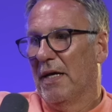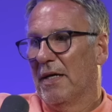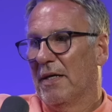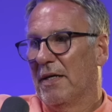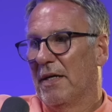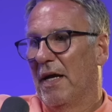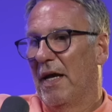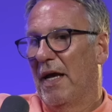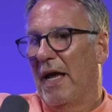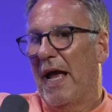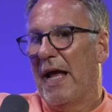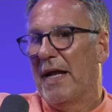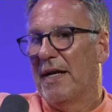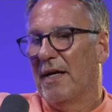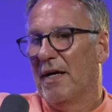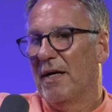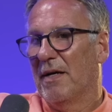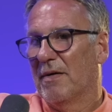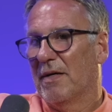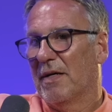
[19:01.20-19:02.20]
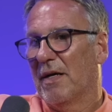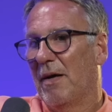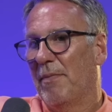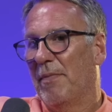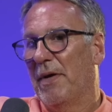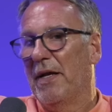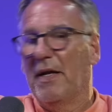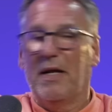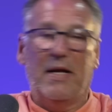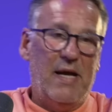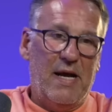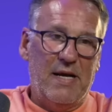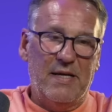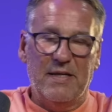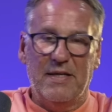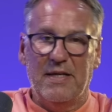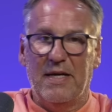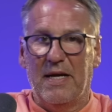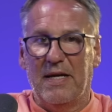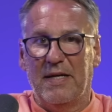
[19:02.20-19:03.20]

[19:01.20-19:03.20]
Yeah, header, come in, I headed it,